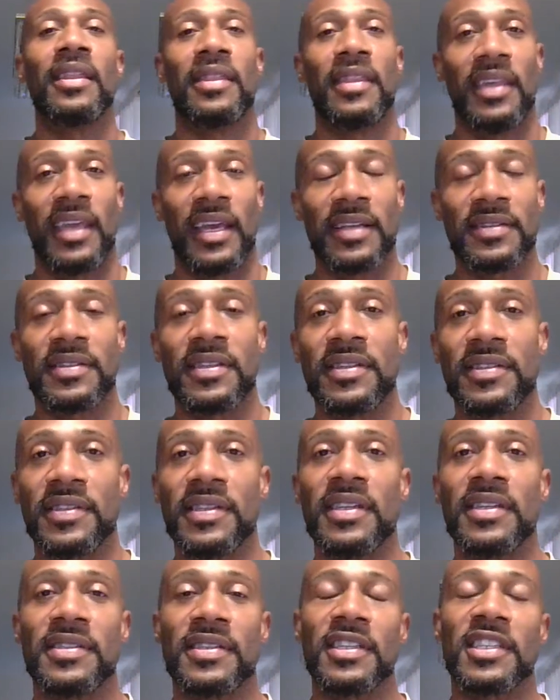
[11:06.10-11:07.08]
the
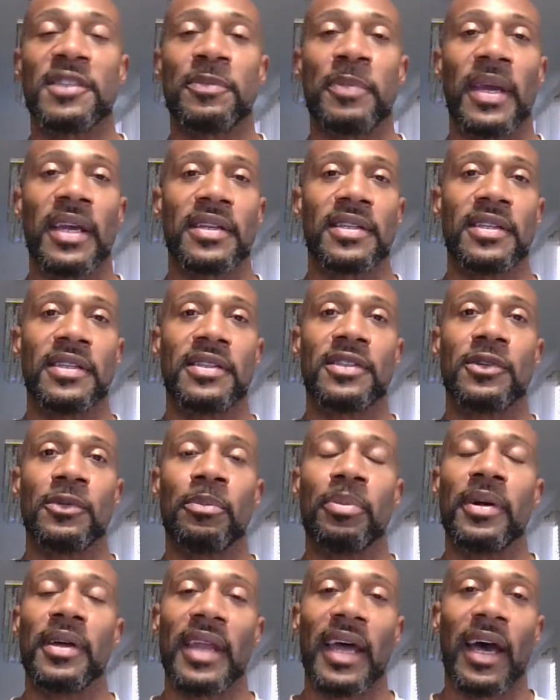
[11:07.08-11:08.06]
SEC is expected to
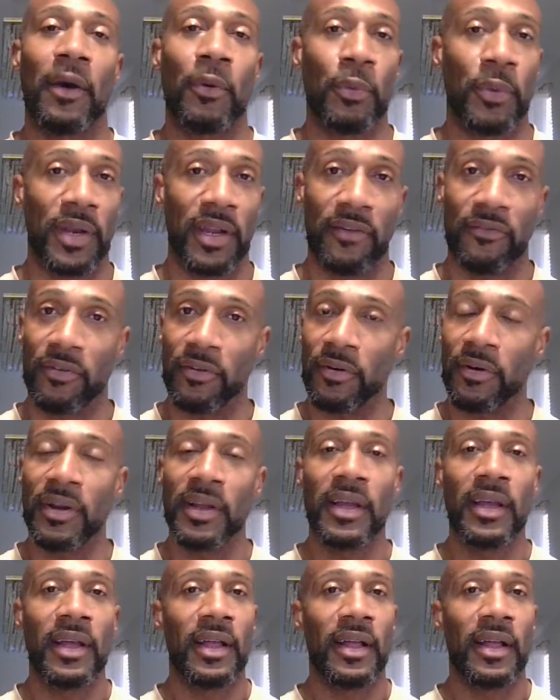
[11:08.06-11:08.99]
put out whatever